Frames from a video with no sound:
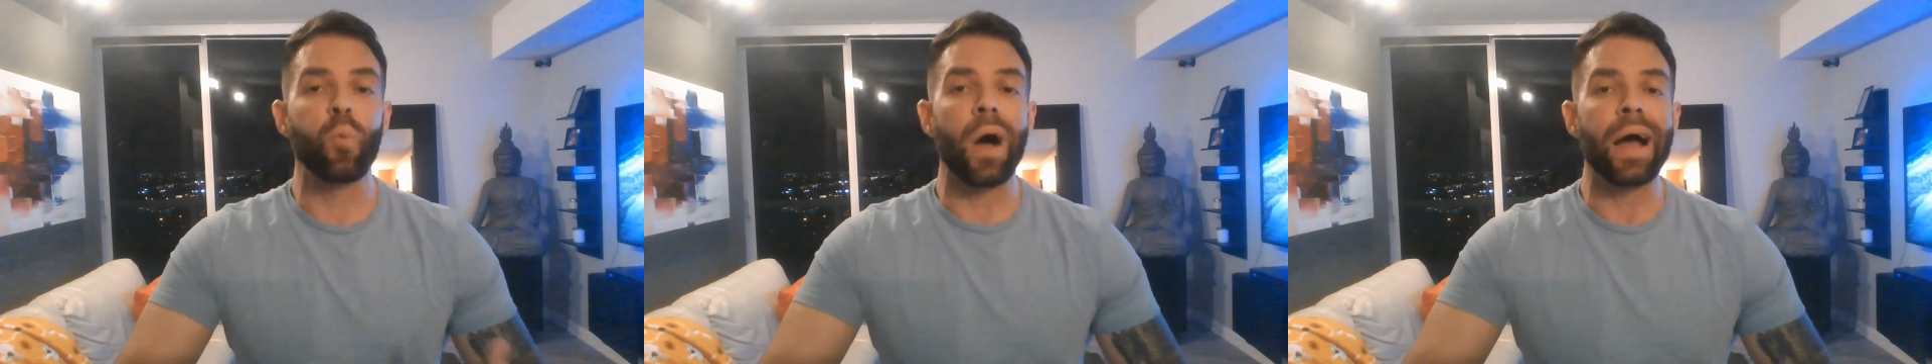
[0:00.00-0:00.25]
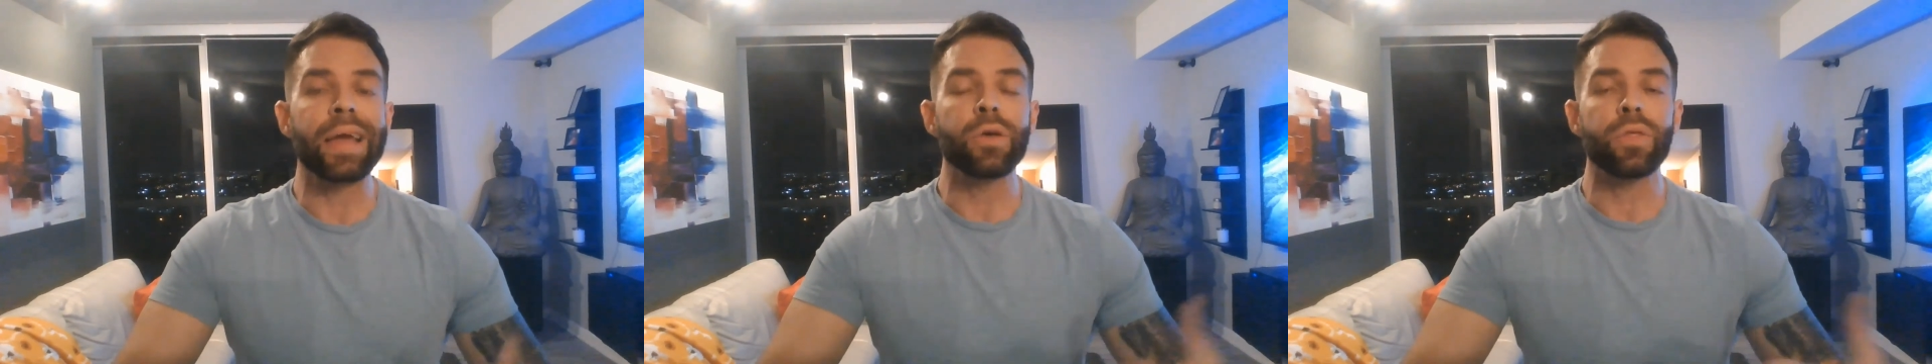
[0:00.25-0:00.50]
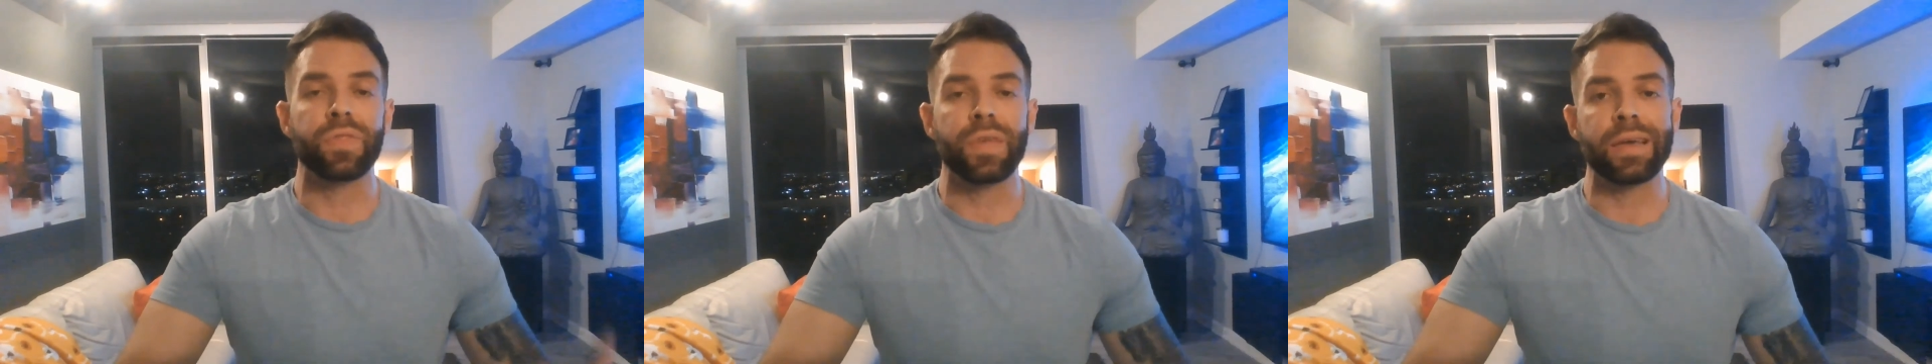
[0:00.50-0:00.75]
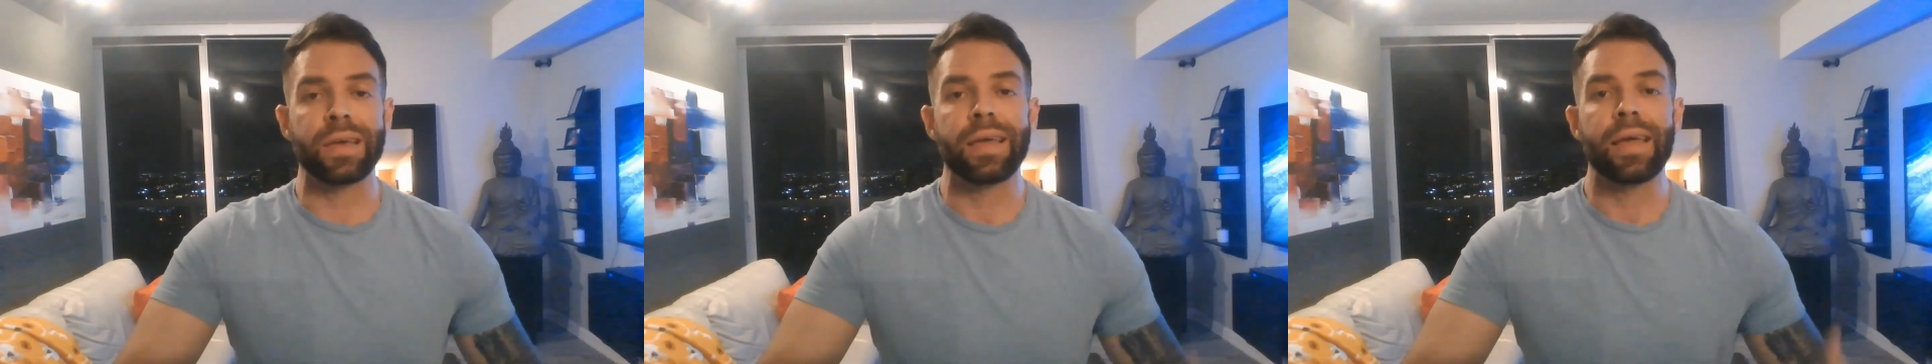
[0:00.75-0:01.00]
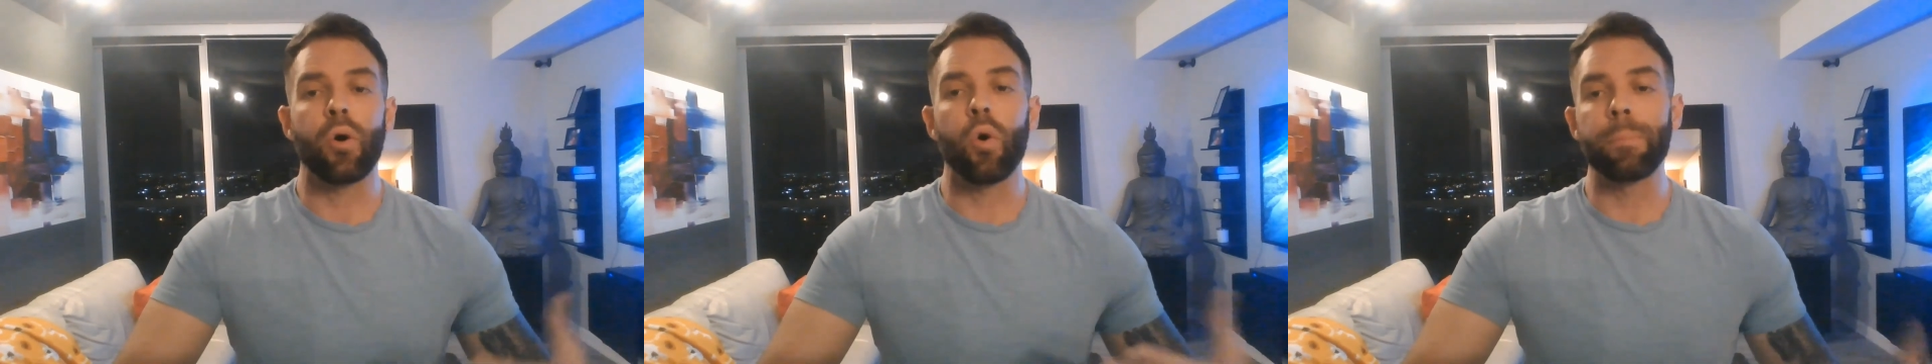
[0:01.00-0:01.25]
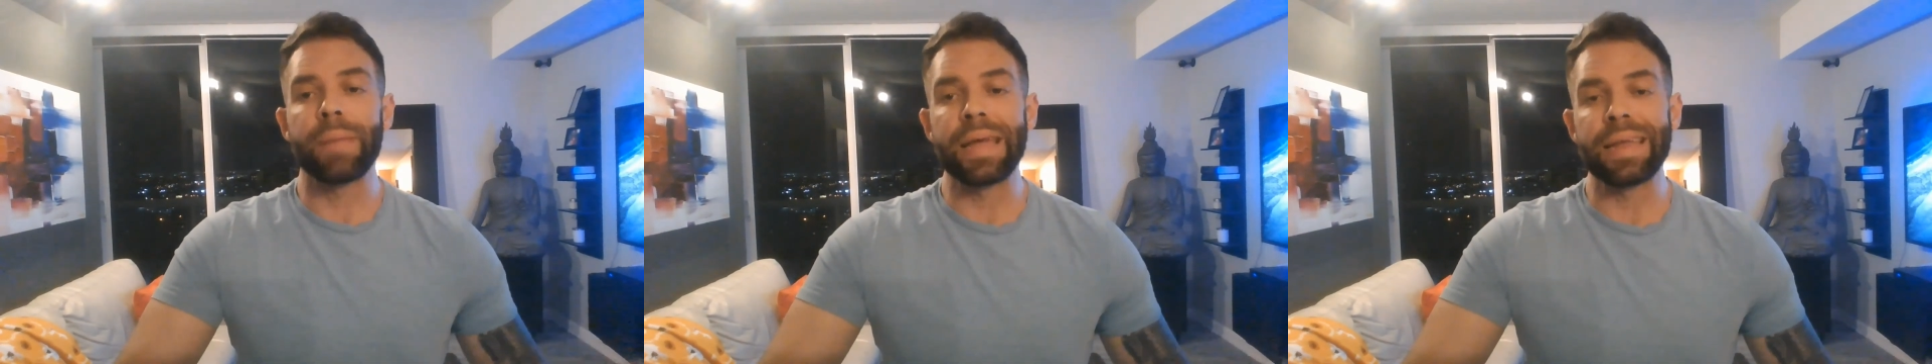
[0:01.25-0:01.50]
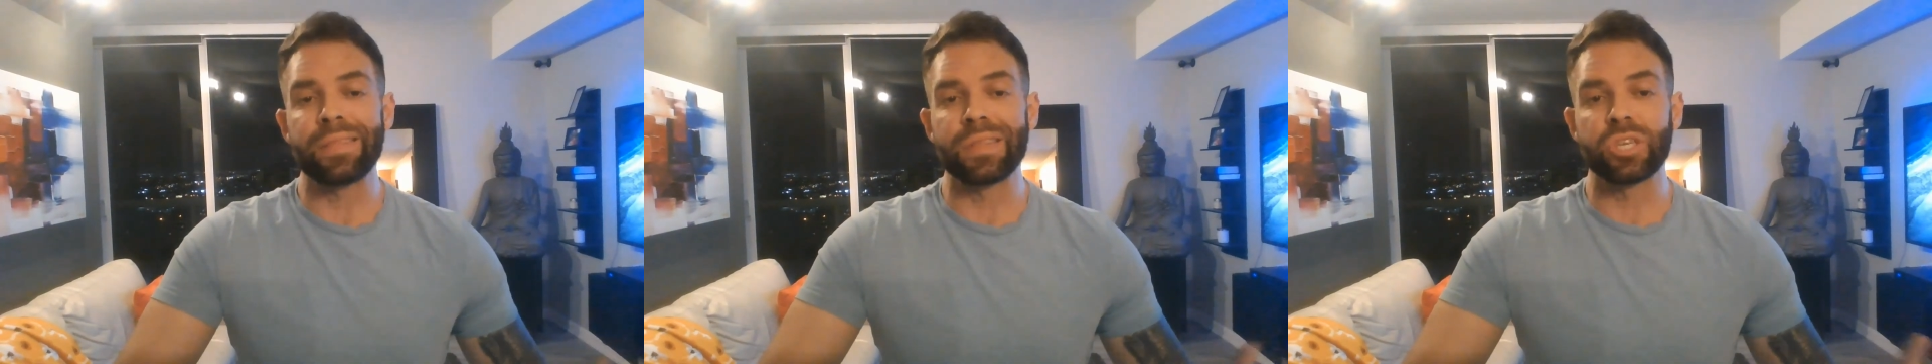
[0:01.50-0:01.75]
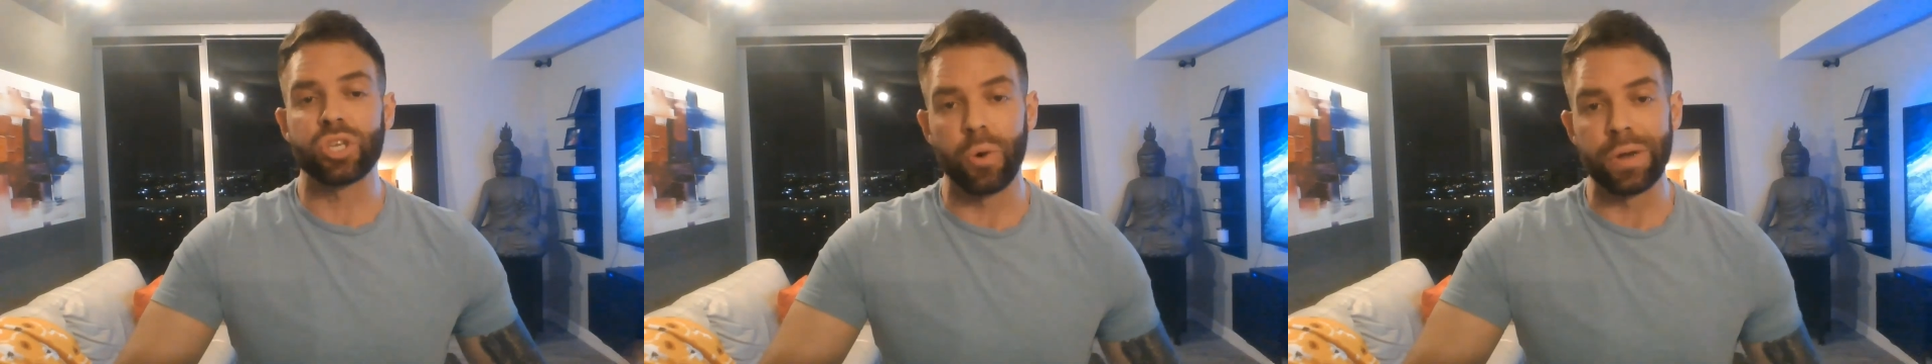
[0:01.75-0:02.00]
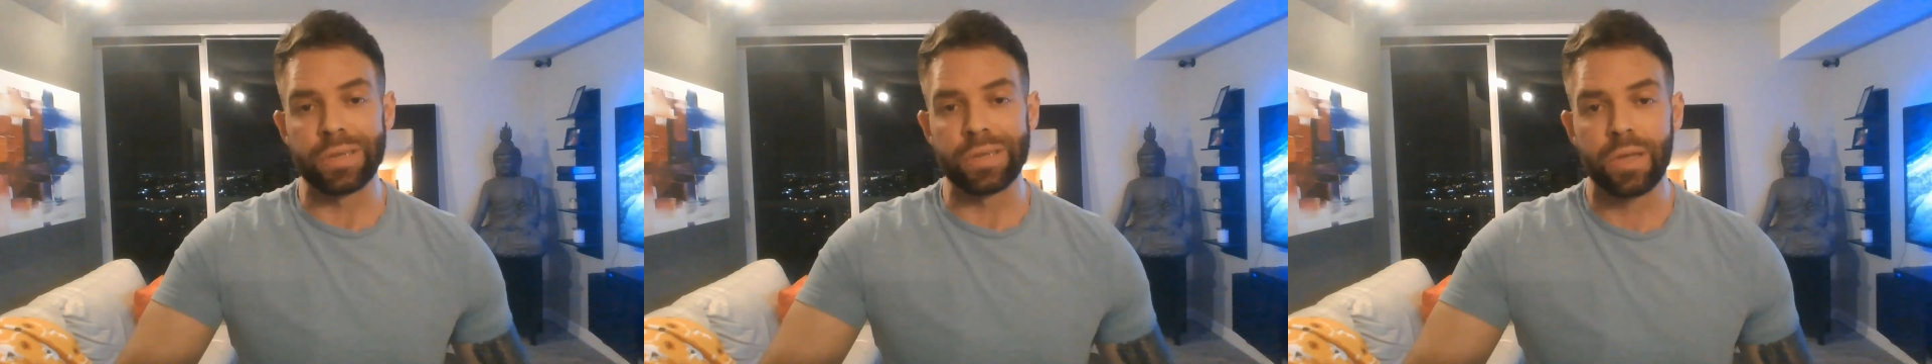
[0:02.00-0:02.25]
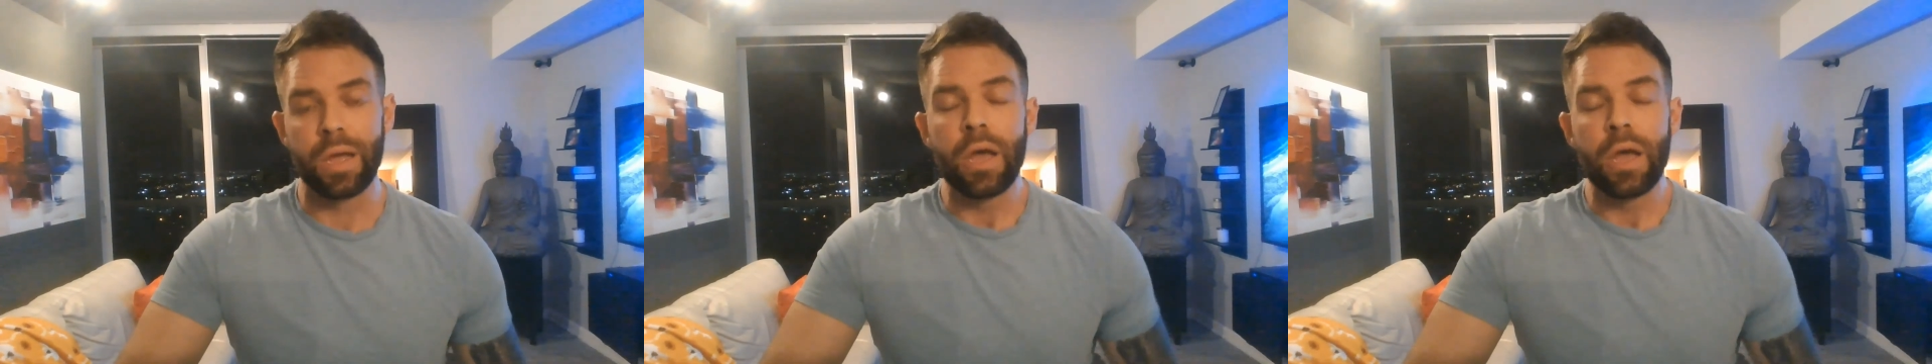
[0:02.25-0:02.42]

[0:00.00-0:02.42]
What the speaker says: why you think or made this choice.